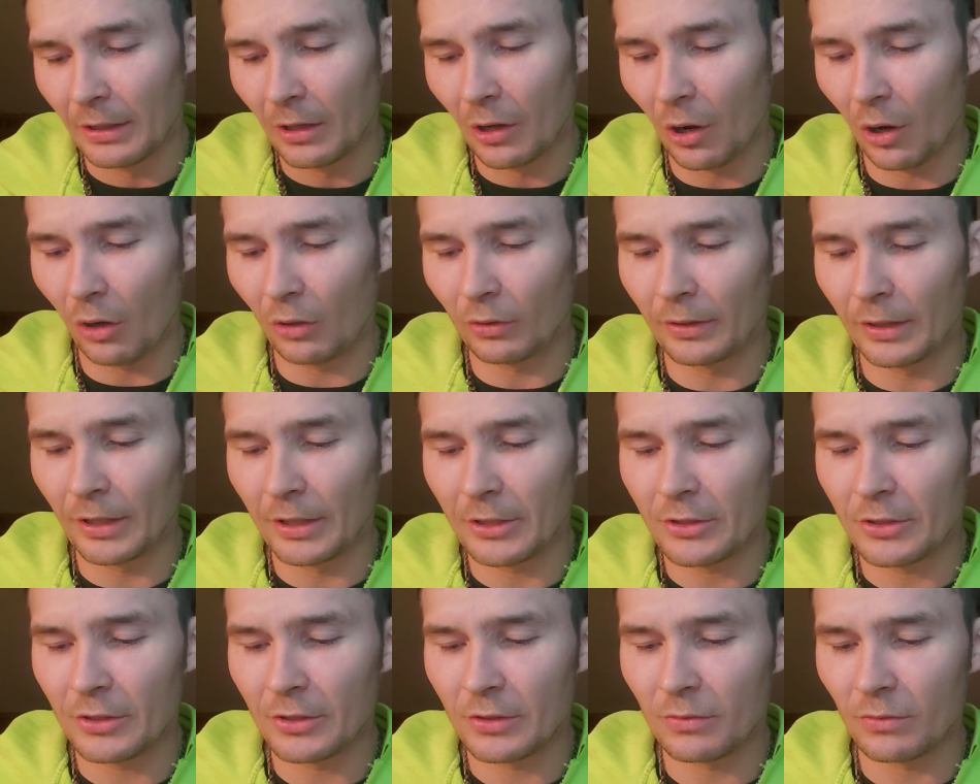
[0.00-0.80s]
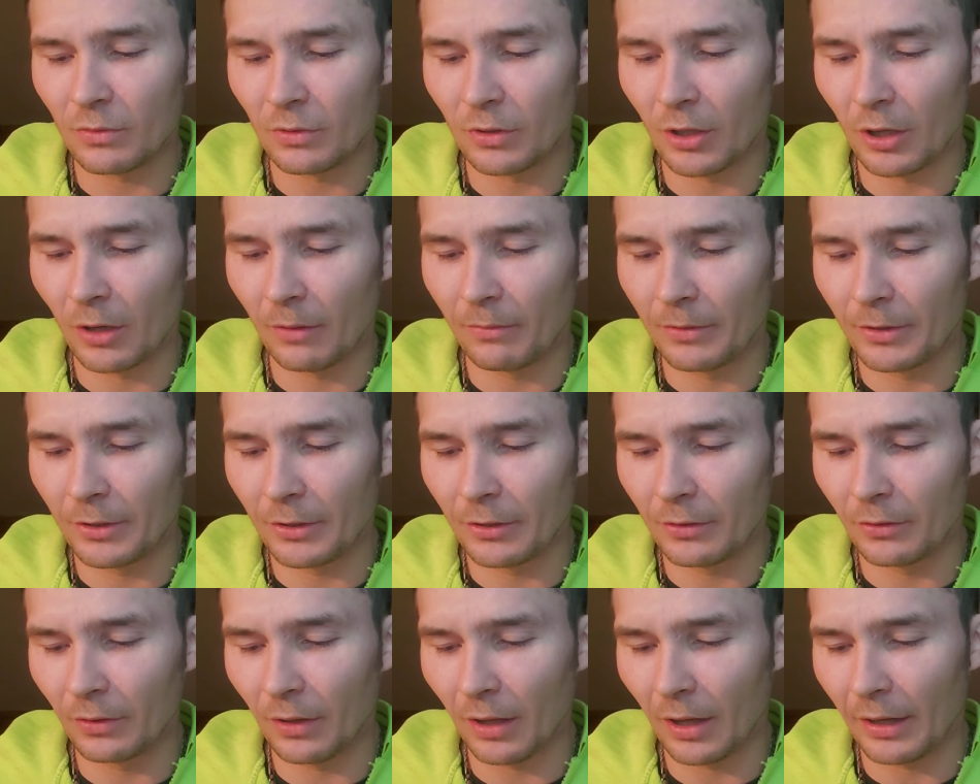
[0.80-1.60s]
All nations will come to
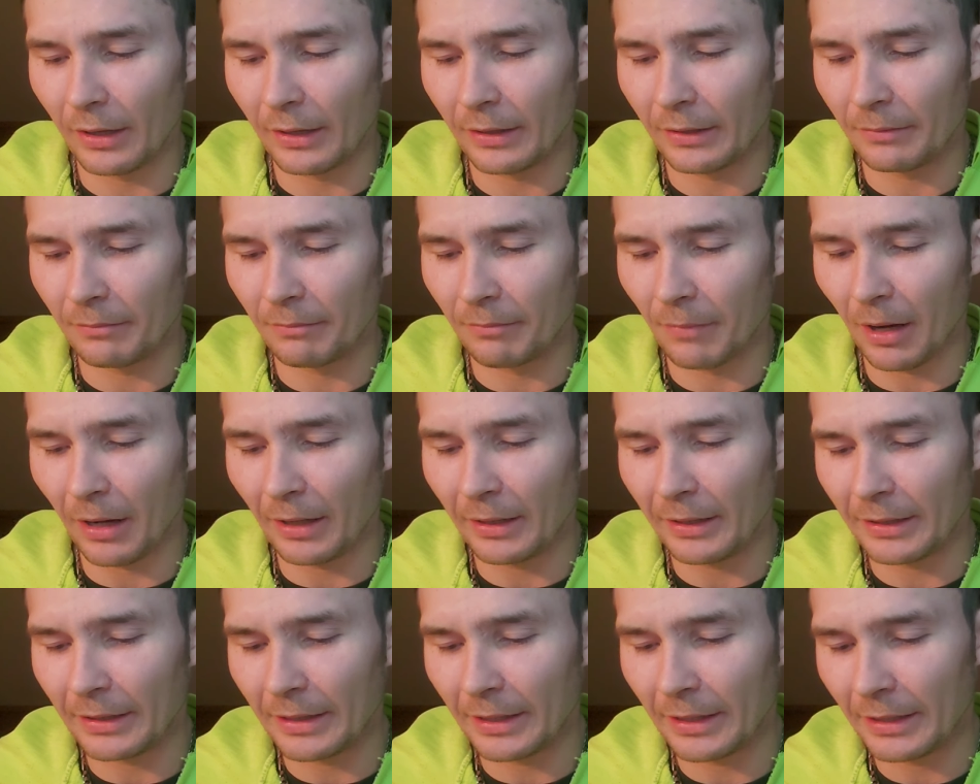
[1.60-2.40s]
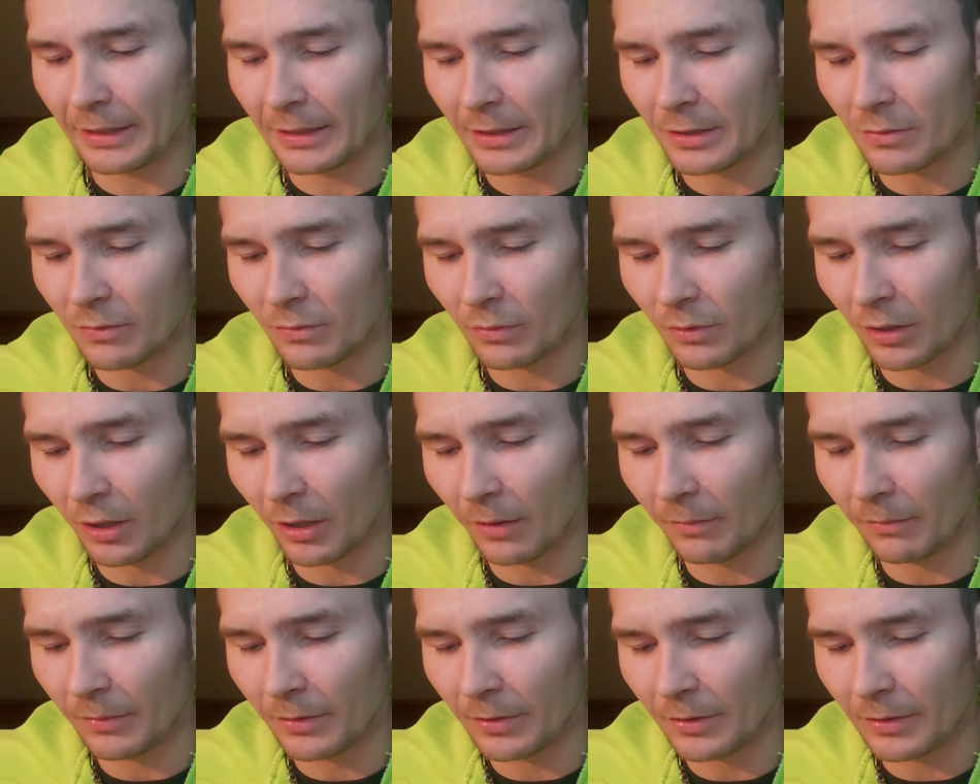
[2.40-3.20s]
your light, mighty kings will
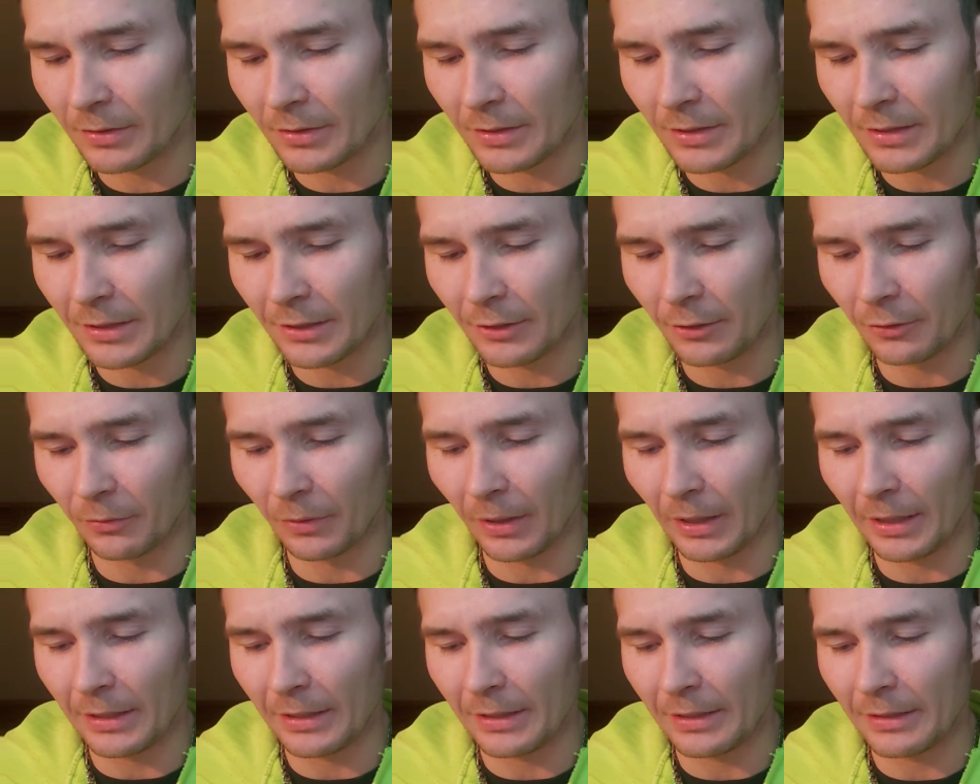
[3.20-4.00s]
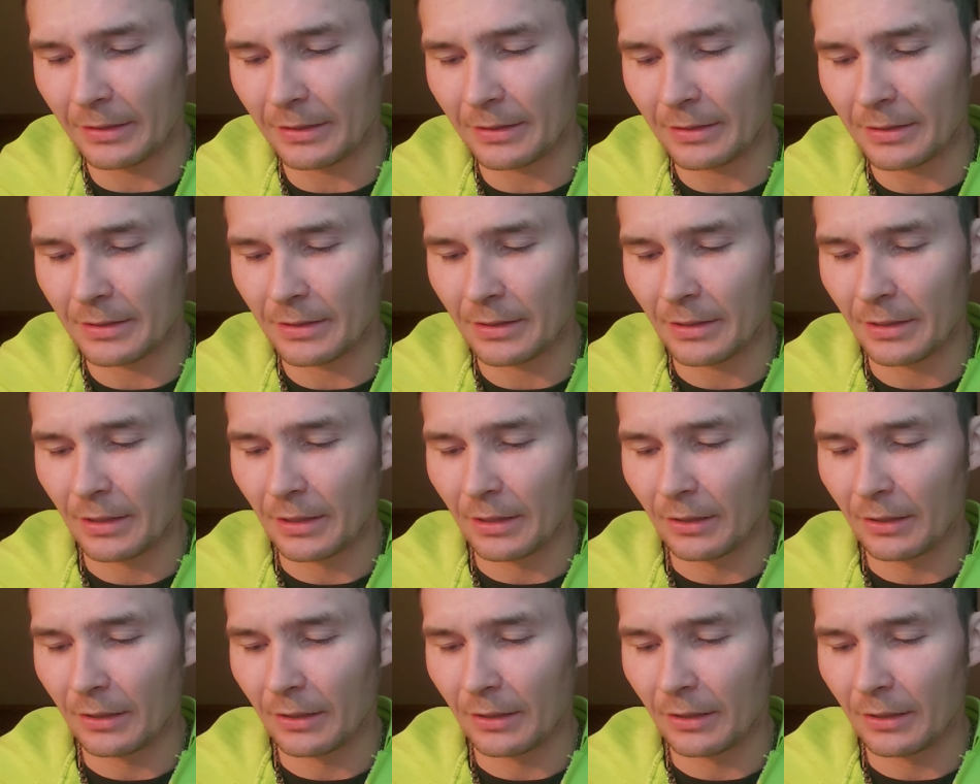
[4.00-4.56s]
come to see your radiance.